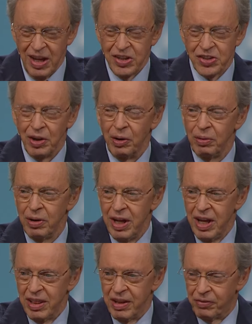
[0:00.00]
So
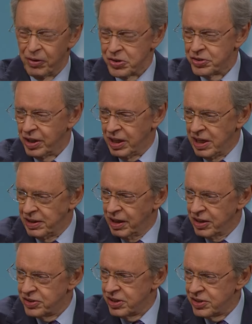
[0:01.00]
the first thing He
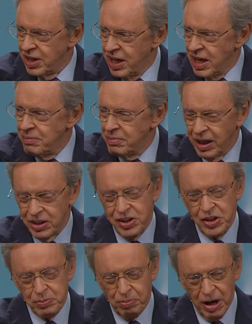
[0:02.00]
does is He makes
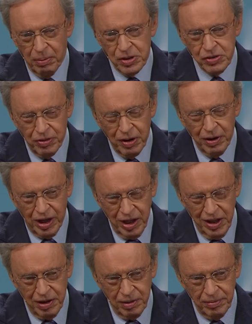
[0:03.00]
His promise very
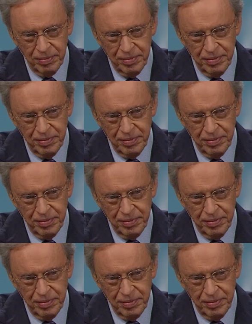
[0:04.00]
clear.